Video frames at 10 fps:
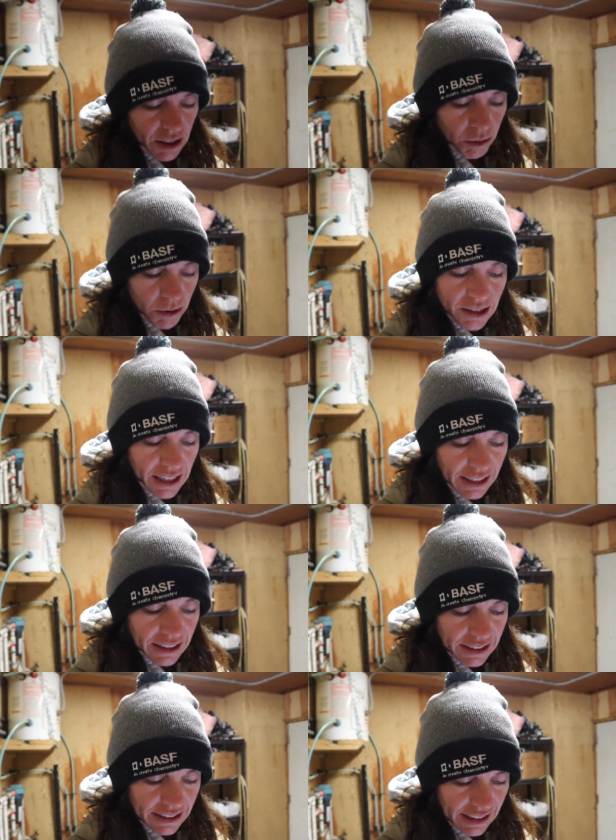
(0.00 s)
there was
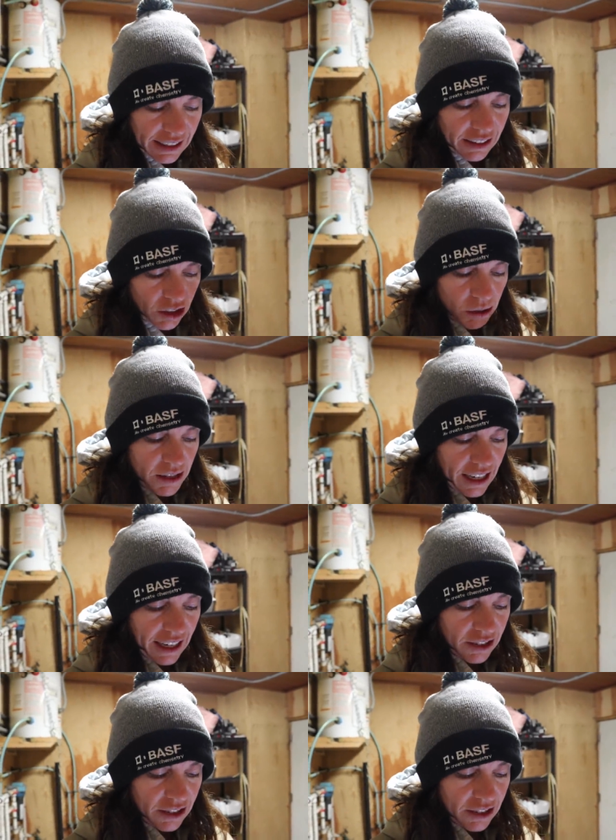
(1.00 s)
19 ewes that